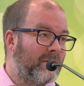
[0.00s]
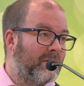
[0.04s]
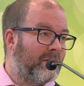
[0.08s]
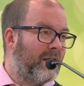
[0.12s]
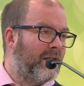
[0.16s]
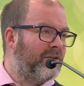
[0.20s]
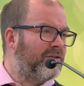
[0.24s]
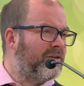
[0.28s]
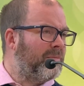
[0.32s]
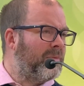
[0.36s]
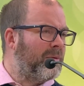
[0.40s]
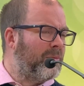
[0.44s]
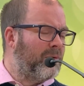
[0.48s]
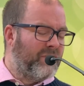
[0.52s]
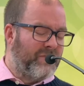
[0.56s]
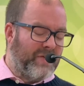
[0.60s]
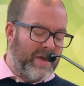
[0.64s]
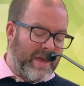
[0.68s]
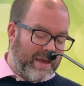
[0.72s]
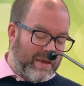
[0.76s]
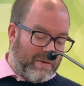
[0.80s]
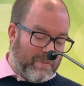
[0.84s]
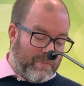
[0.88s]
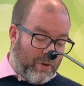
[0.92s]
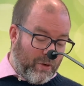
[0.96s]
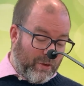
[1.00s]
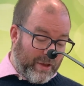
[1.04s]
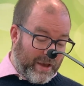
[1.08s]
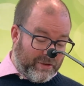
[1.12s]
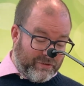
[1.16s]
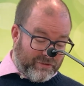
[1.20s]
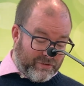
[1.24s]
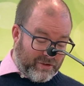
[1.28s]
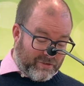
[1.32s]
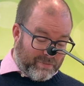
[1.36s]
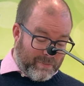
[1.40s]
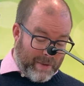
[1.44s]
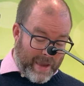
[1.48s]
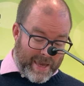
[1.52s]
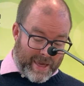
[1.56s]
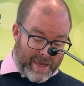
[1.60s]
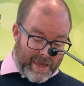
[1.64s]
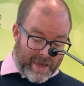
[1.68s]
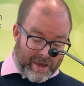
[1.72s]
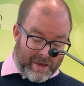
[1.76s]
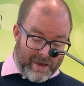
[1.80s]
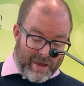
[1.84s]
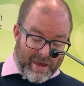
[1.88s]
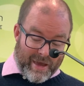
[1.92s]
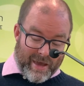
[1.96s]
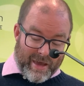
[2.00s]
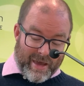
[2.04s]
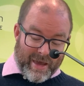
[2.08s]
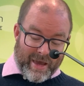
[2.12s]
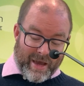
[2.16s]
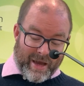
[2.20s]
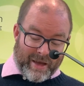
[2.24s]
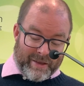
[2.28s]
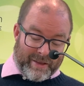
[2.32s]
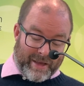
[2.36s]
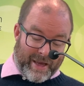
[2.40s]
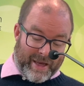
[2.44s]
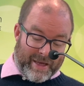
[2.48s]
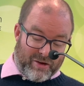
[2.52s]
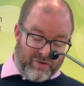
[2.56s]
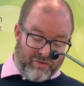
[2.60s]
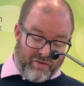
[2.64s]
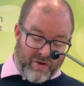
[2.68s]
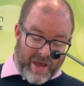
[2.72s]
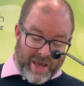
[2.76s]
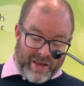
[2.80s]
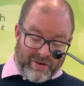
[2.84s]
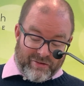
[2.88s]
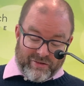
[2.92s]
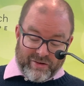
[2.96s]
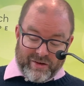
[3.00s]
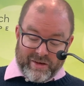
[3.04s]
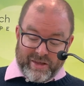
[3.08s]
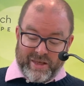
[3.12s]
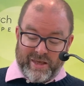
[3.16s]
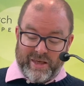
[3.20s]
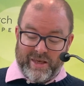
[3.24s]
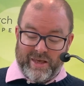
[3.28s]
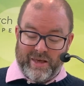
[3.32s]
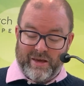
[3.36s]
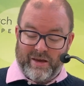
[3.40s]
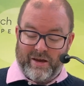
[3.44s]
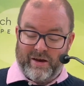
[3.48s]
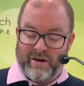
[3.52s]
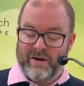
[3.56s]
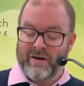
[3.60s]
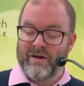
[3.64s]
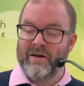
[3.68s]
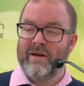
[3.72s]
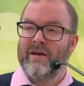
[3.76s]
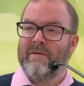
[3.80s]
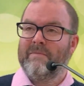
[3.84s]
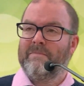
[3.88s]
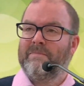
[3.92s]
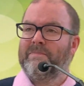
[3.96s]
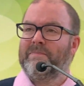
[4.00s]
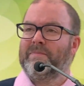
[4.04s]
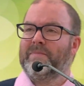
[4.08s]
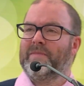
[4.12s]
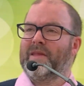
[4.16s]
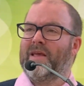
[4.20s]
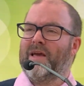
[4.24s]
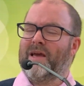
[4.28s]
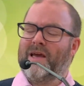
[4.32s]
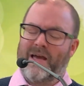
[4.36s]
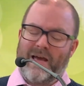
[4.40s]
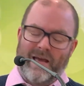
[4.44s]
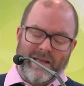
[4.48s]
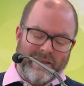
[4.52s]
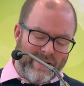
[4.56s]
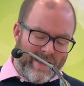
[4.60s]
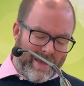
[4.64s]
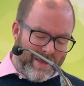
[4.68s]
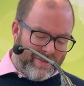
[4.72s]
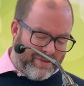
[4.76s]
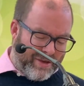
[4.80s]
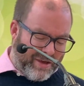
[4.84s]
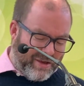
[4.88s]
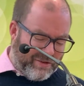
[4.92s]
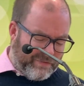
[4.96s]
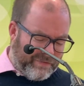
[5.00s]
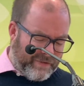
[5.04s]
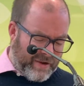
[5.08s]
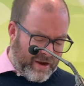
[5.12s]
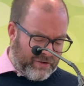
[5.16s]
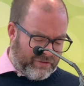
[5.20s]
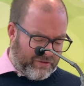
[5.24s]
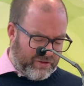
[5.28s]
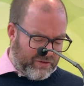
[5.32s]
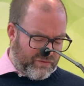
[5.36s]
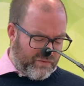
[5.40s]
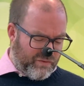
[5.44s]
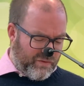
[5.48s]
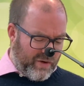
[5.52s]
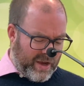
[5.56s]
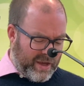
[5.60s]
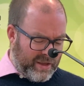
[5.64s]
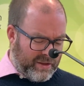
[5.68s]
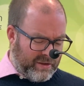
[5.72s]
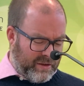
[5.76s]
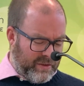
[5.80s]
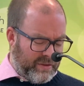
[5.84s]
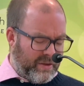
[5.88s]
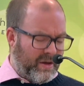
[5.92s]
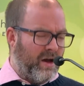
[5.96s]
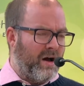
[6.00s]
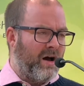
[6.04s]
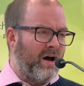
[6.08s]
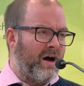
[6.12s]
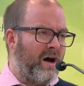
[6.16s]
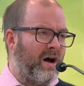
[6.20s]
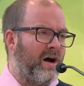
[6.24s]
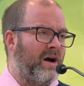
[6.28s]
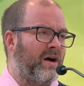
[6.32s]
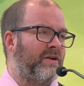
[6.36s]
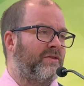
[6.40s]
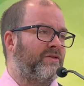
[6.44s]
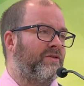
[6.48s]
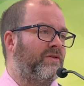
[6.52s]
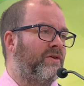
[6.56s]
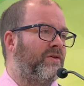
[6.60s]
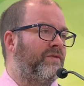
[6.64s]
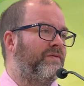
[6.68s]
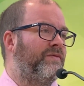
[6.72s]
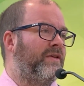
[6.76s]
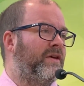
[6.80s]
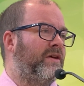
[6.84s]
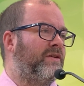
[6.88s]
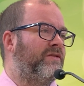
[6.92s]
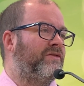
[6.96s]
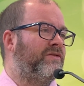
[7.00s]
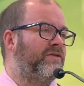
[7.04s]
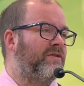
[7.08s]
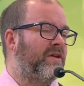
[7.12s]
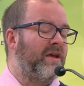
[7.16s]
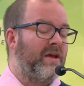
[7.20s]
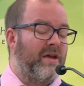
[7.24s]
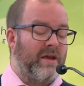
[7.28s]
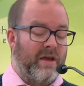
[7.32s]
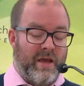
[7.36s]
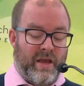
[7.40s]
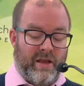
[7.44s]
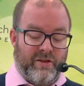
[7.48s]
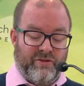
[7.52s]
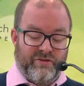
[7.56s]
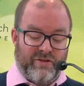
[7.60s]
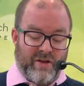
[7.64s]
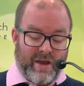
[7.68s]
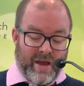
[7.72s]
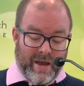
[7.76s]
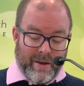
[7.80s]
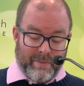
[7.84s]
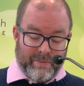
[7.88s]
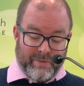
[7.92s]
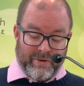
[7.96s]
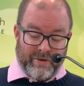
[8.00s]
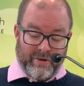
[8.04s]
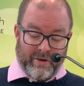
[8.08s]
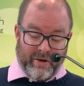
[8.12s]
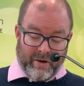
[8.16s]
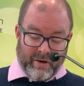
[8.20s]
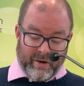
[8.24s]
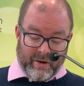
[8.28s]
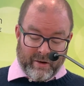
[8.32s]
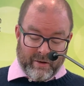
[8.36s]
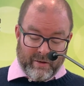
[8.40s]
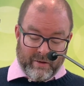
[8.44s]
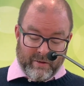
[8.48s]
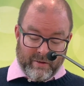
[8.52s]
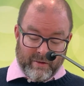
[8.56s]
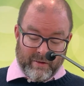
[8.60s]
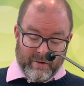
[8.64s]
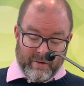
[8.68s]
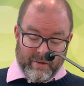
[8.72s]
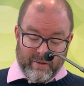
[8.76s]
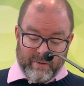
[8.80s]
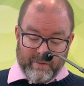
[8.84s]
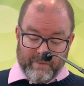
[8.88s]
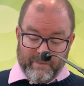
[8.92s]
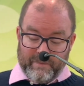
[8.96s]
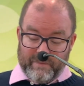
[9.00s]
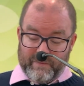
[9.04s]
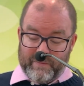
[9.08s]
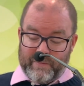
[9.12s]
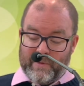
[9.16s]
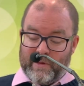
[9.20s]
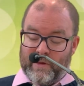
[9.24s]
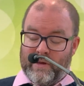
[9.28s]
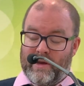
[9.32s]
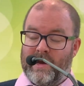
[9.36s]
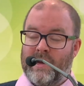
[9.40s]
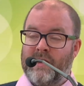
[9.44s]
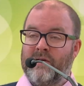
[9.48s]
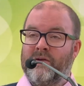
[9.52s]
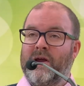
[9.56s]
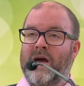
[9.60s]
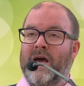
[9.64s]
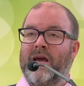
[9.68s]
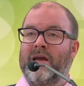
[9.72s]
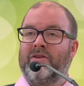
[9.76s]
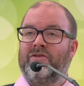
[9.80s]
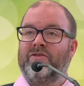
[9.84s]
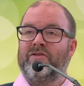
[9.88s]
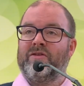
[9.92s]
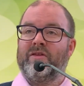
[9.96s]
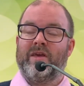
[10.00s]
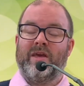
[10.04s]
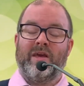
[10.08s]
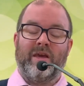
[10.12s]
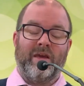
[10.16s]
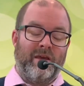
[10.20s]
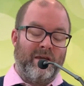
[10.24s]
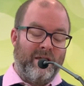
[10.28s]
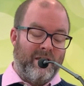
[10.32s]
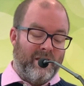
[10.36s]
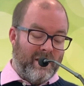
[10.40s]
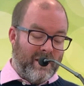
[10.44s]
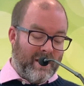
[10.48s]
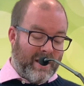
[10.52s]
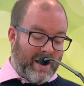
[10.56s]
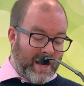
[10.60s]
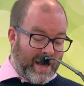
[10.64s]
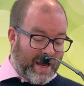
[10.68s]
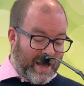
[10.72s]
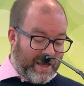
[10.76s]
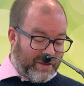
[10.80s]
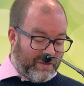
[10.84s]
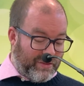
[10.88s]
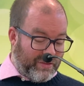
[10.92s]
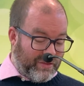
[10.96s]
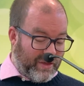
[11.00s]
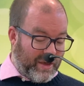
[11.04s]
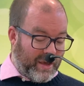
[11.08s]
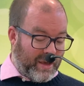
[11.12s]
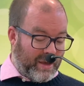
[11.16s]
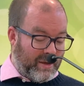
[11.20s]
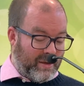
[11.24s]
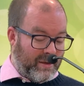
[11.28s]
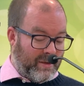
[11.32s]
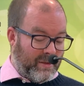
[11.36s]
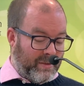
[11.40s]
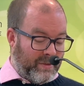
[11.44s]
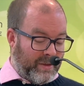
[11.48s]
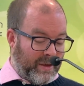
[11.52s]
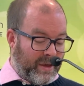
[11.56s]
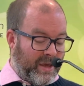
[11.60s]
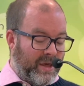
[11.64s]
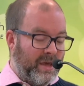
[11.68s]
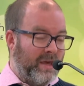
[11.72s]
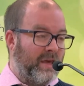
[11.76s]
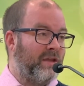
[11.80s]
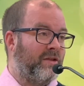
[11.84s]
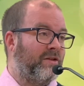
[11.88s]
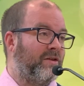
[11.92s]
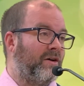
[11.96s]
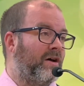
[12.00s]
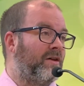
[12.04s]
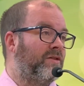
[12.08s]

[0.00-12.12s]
And some people think that Paul is just making a digression here. And yet these verses right at the heart of this chapter are actually, I think, the key to